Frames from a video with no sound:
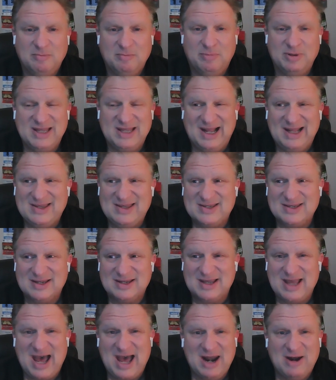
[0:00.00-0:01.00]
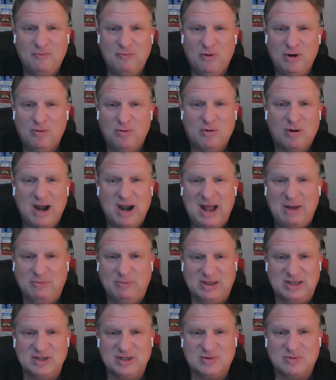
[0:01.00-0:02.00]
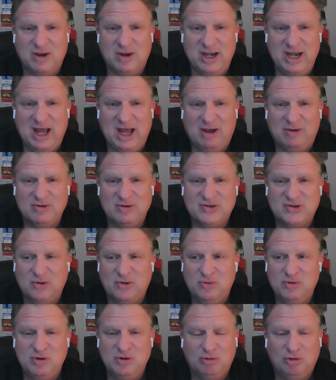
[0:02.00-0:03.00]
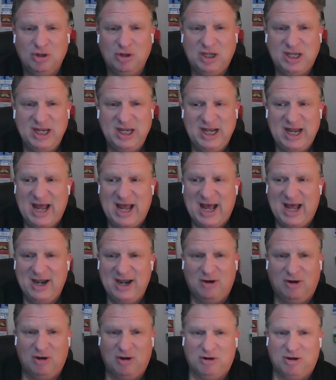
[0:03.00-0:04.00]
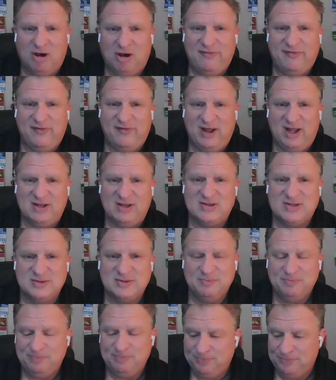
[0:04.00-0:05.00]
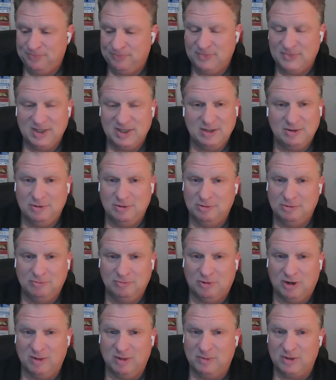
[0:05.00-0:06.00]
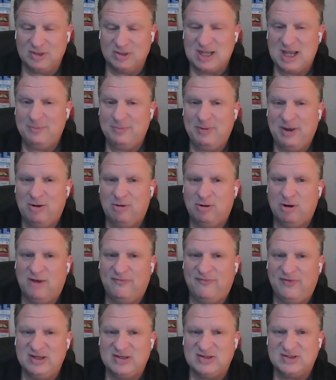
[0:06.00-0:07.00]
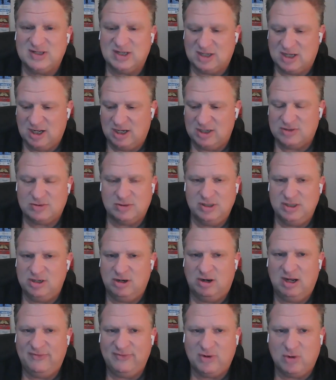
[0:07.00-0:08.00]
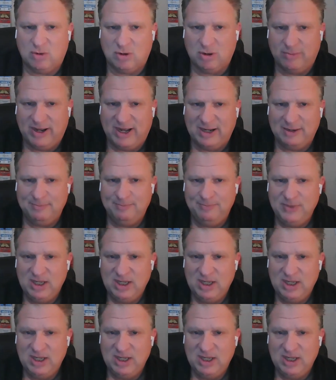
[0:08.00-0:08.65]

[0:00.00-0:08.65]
But that's kind of where we're at with this right now. So you're looking at, on offense, one of the most high-powered offenses in the country. You don't have a quarterback.